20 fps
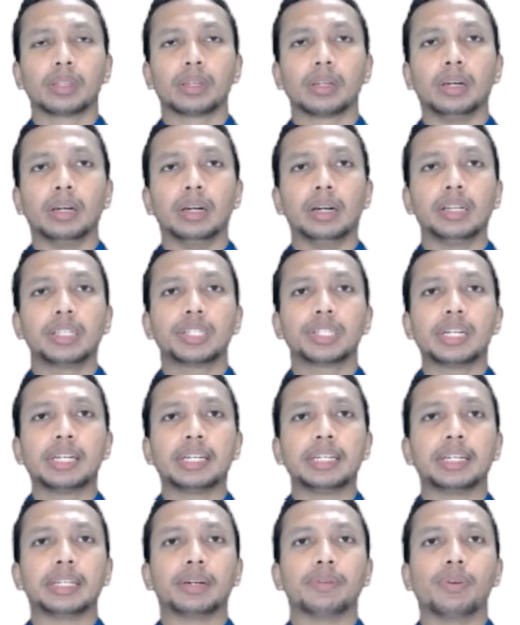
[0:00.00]
Raster
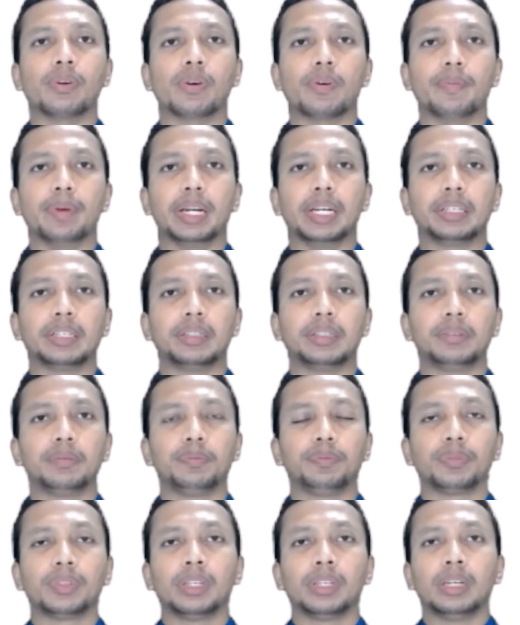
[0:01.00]
data format.
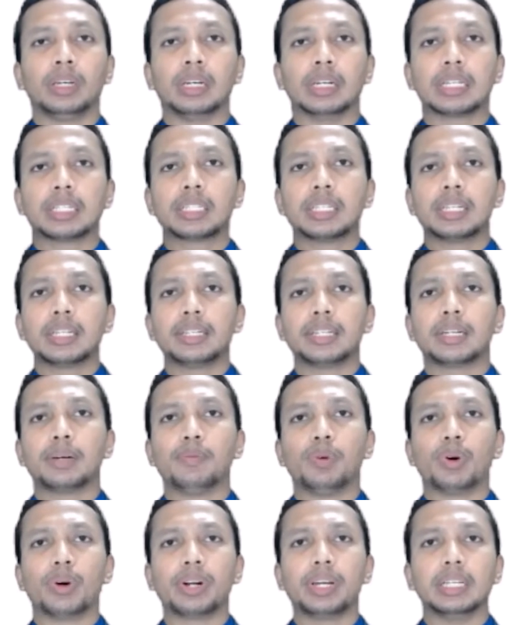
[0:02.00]
Raster data
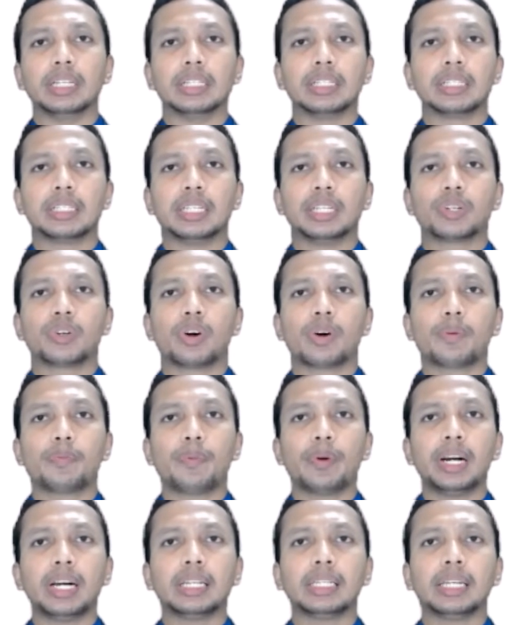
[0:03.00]
models
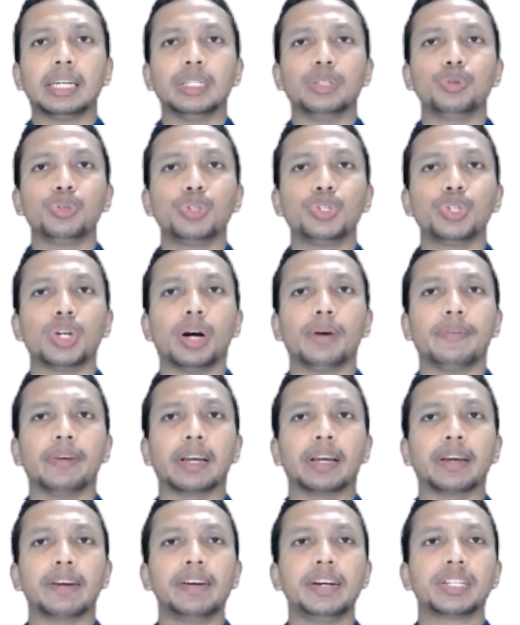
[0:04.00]
incorporate the use of
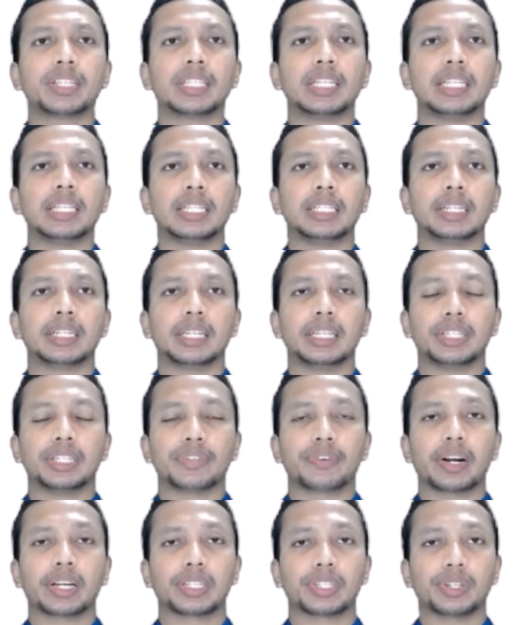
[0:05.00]
a grid cell data
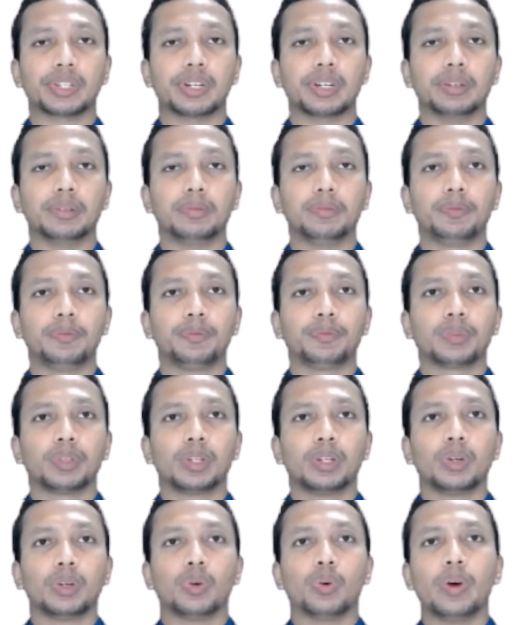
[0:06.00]
structure,
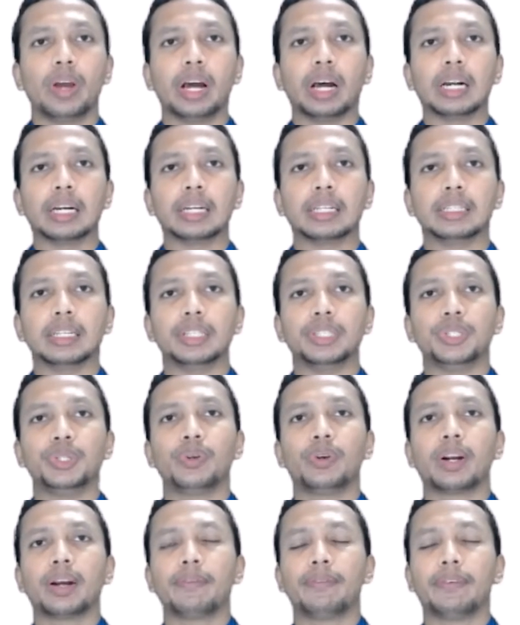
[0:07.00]
where the
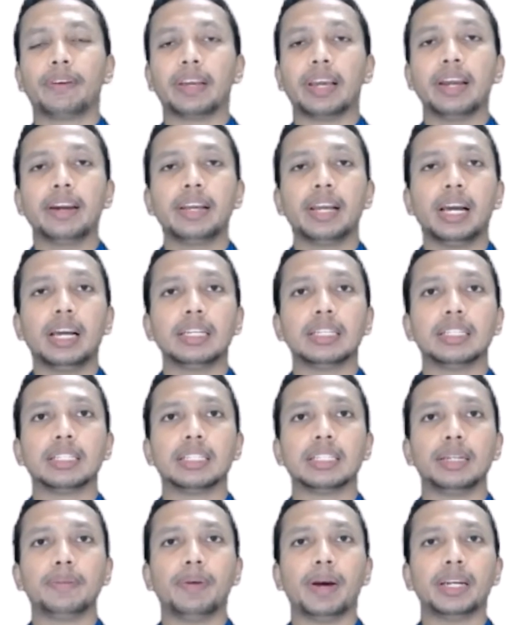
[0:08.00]
geographic area is
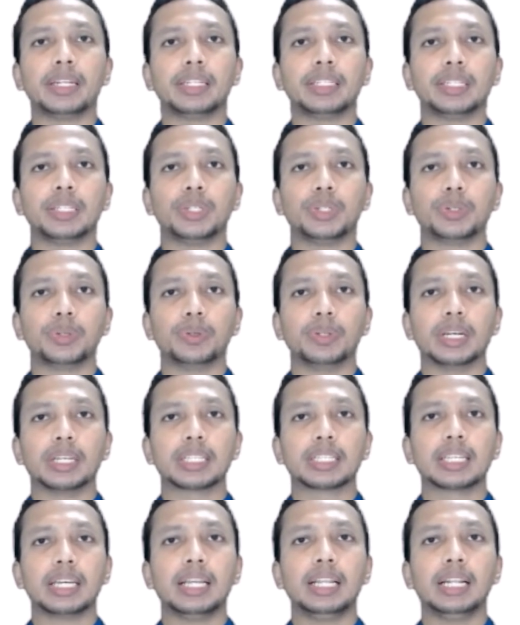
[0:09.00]
divided into the
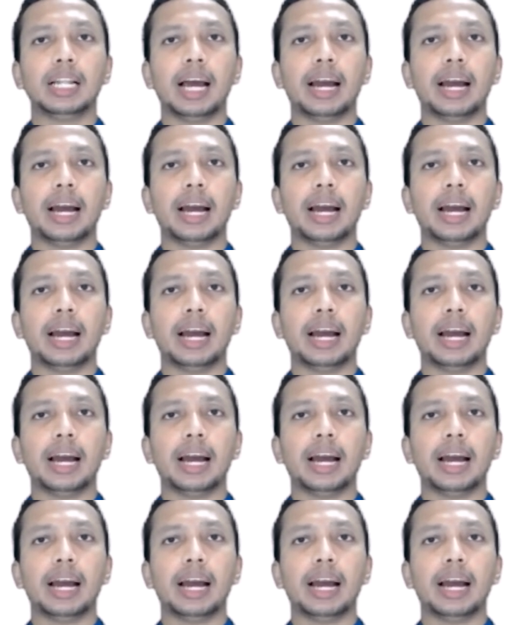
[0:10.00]
cell